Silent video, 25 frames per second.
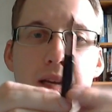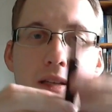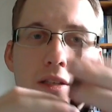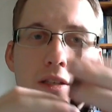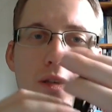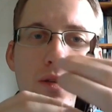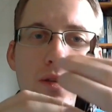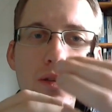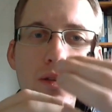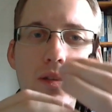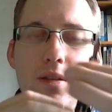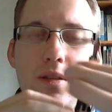
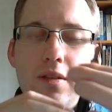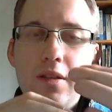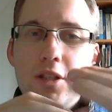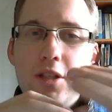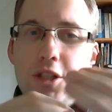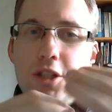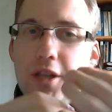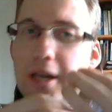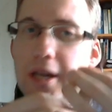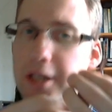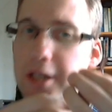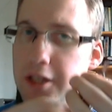So the, the
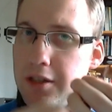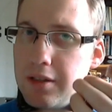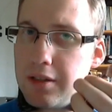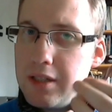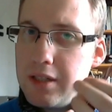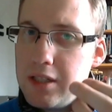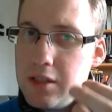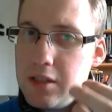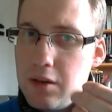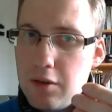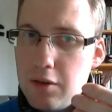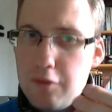section
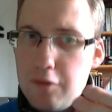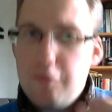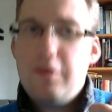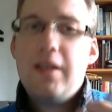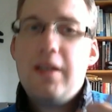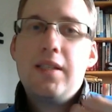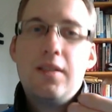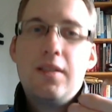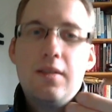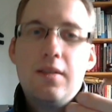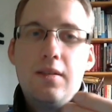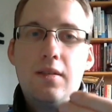is not
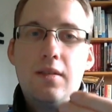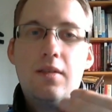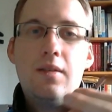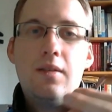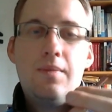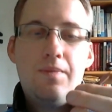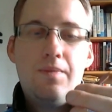faceted.